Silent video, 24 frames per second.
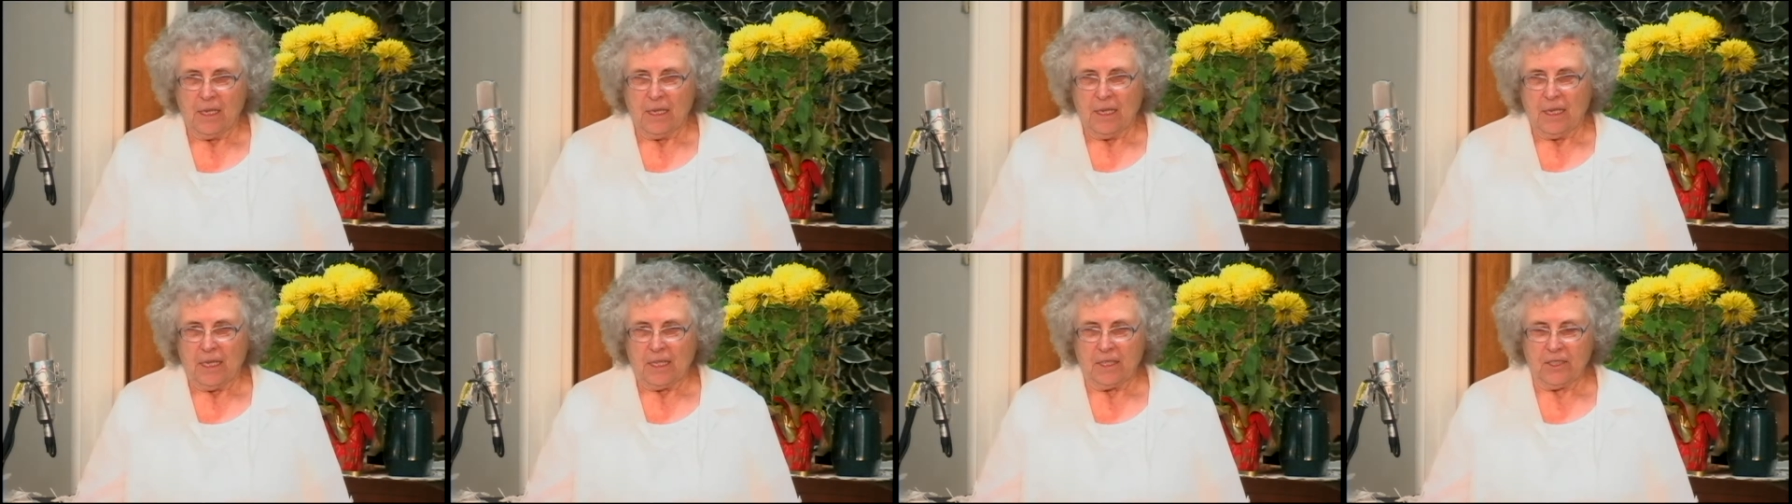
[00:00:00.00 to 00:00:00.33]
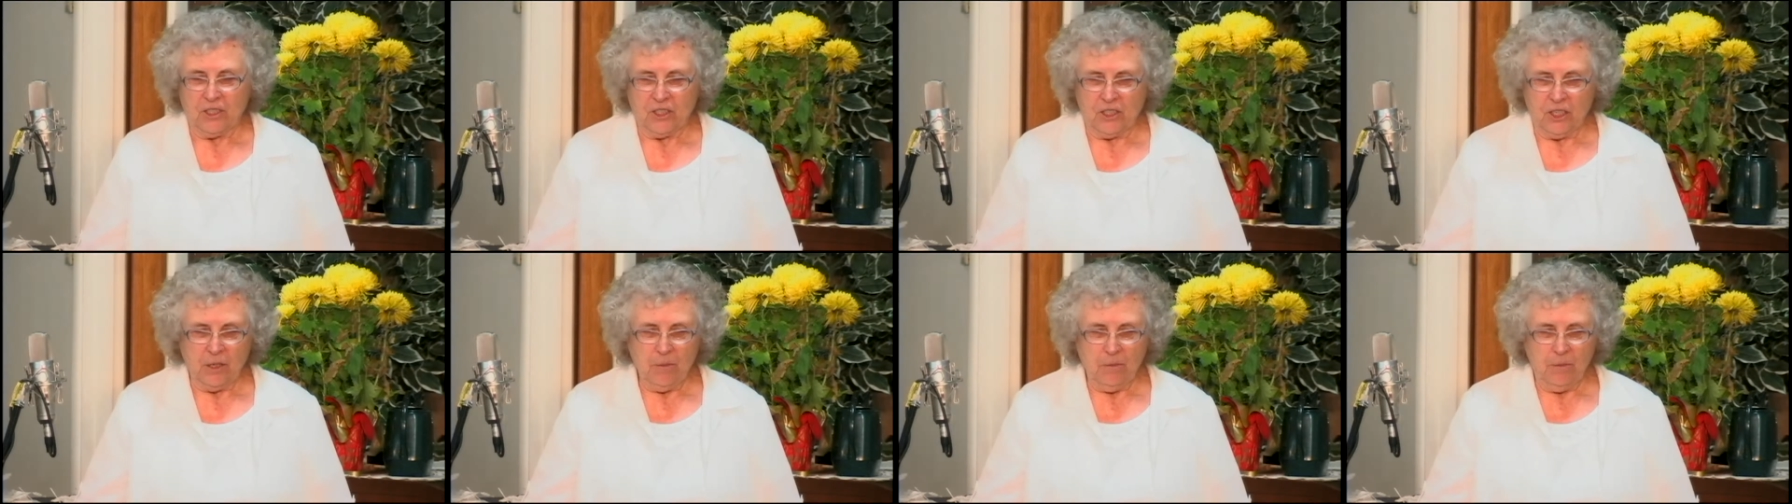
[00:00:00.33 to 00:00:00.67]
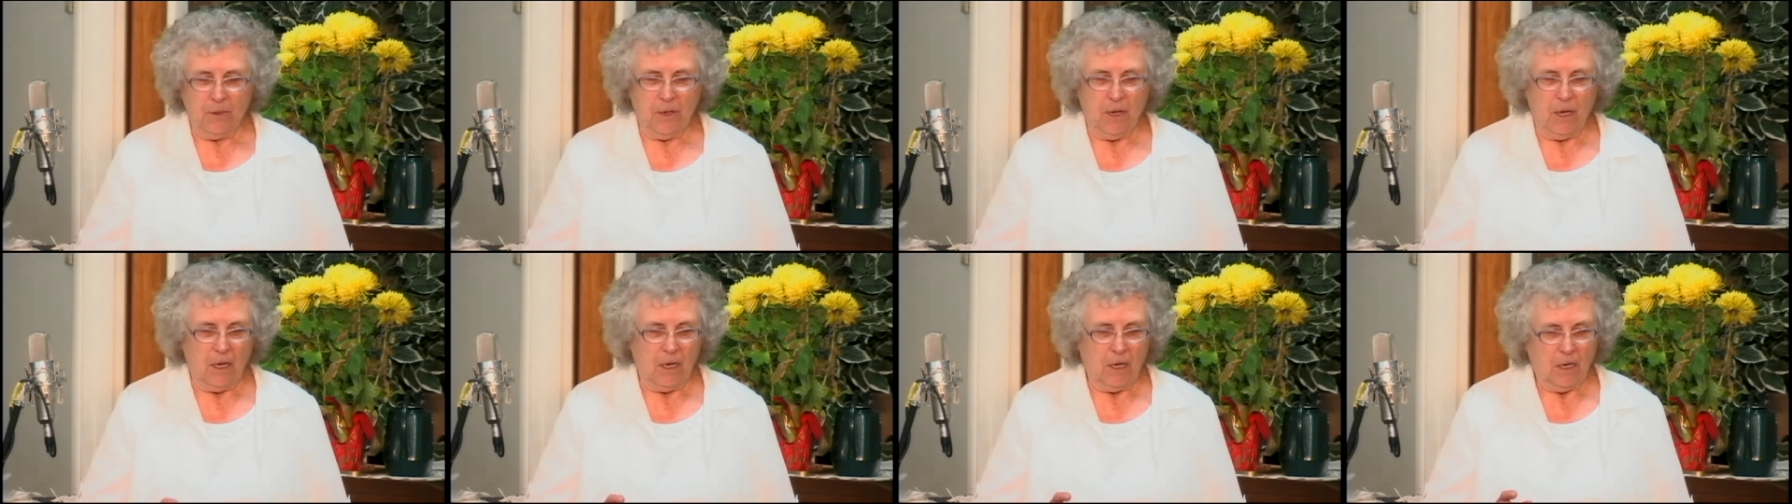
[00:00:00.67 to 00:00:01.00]
and she
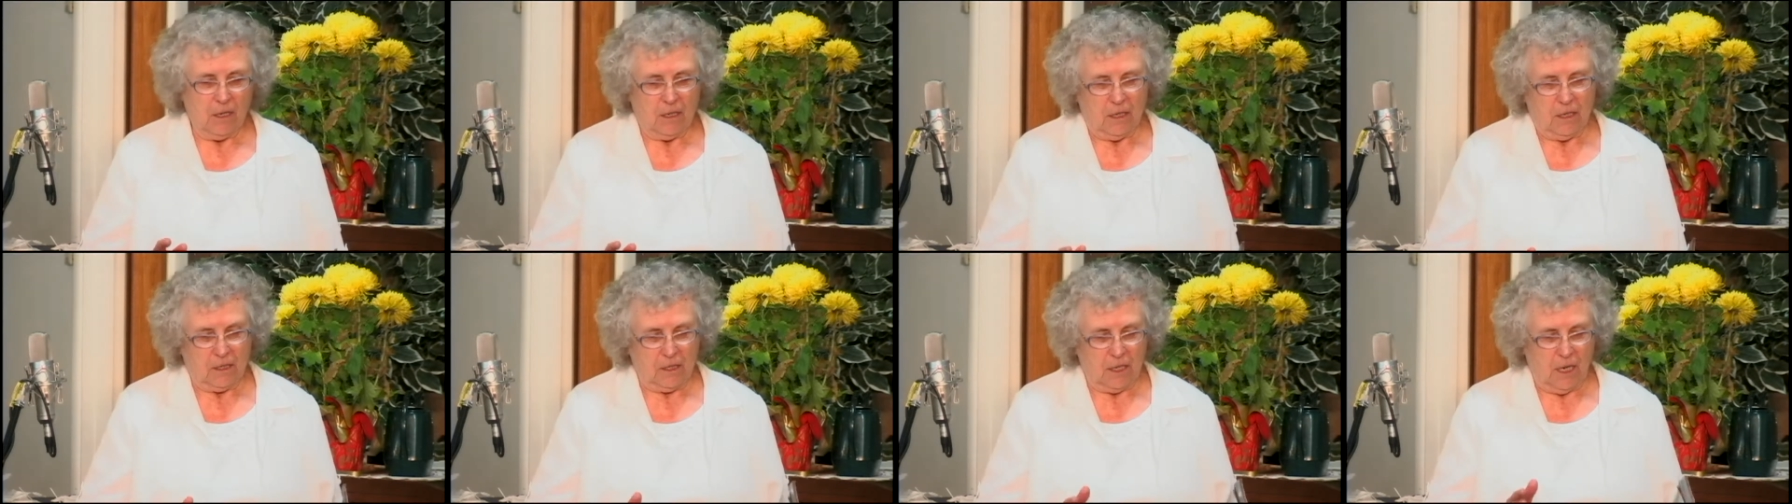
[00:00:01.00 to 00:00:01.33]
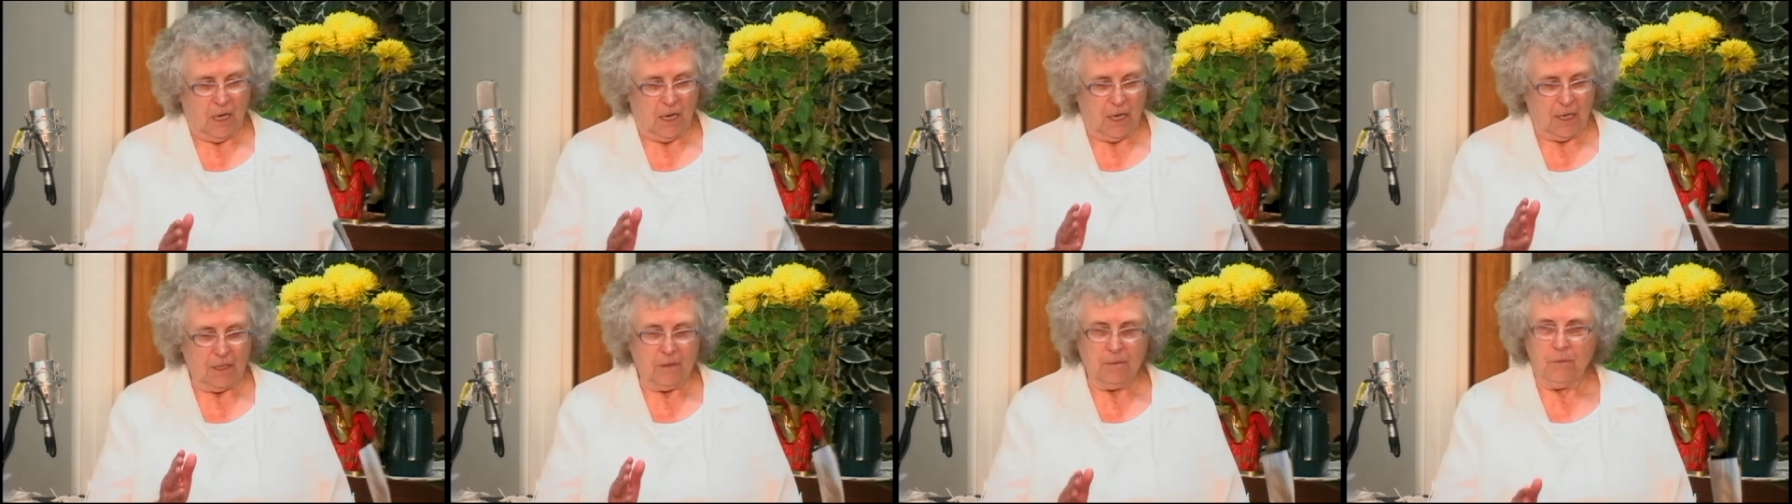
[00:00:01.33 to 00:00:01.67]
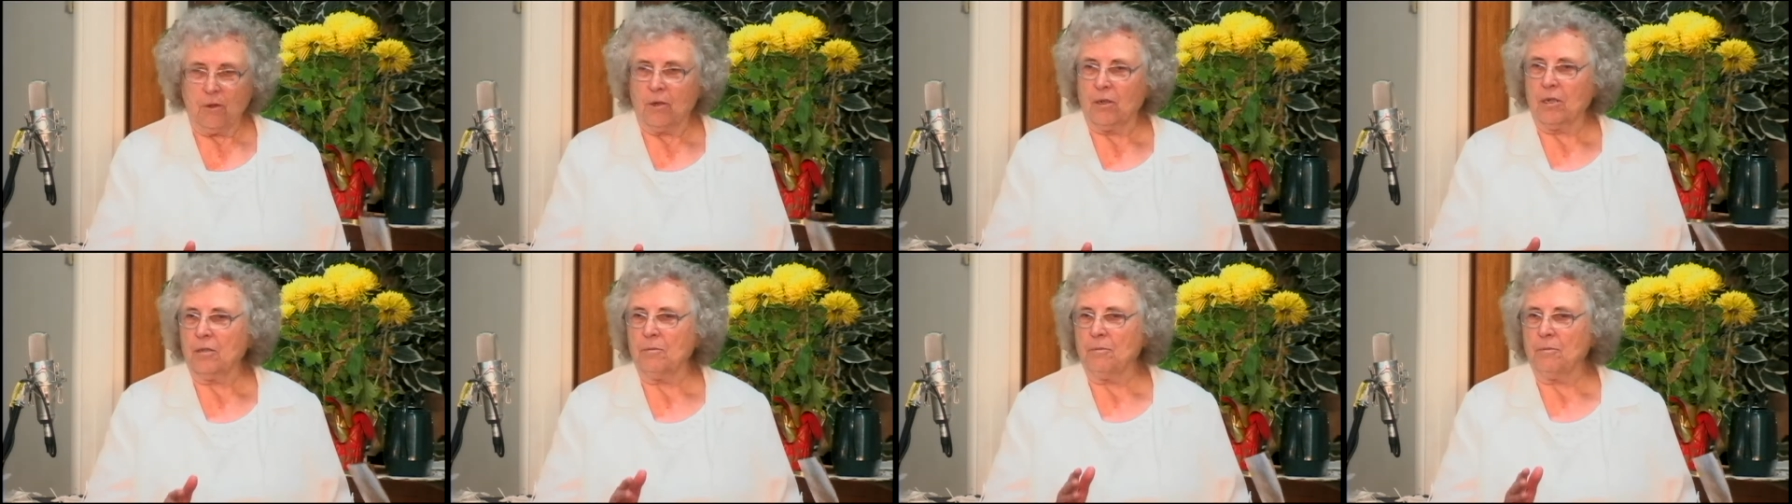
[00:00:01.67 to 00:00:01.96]
brought a cardboard